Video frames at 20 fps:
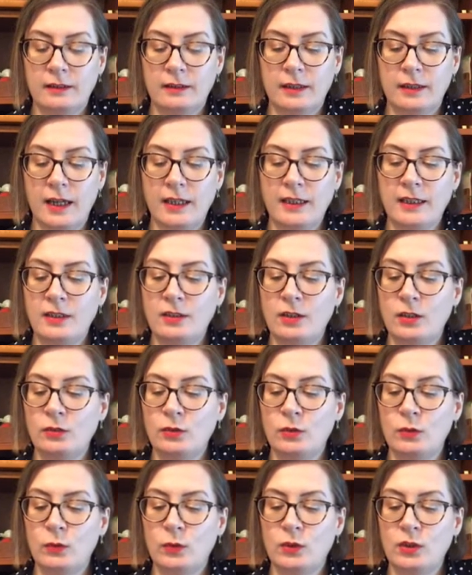I did not know
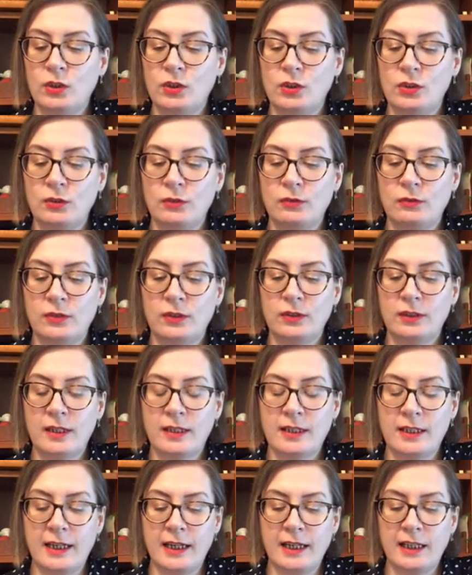what to do, for as
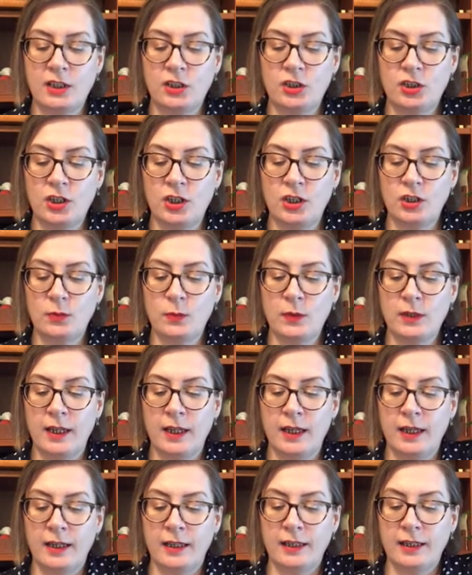an English churchman,
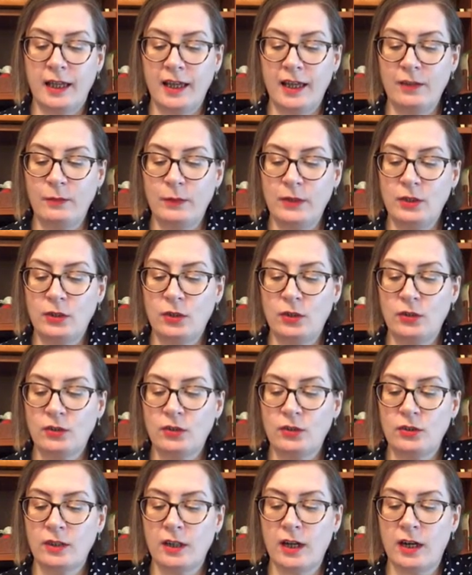I have been taught to
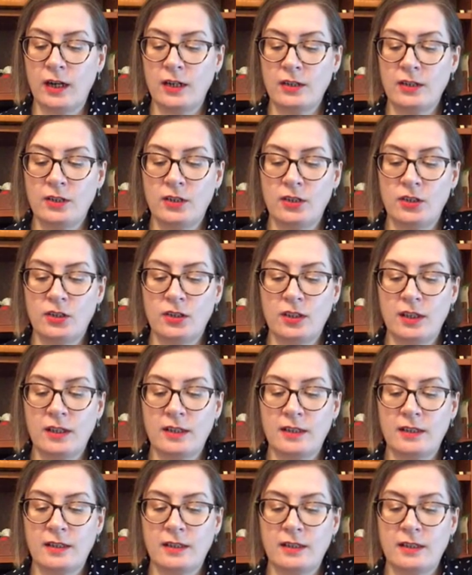regard such things
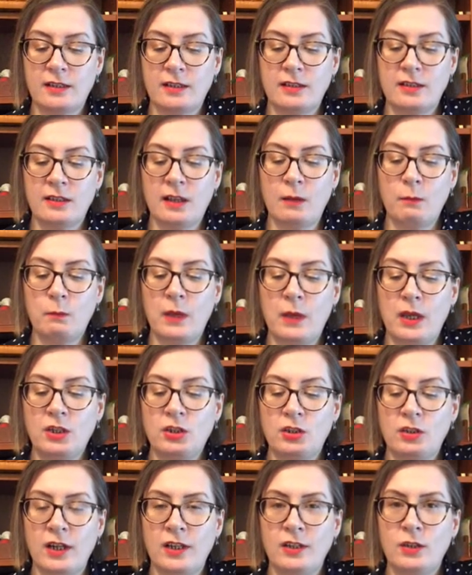as in some measure
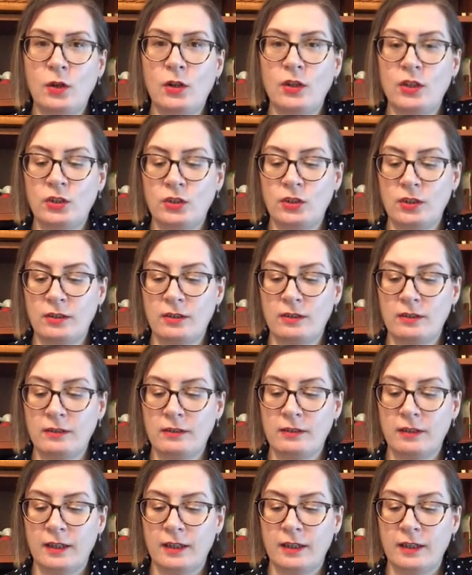idolatrous,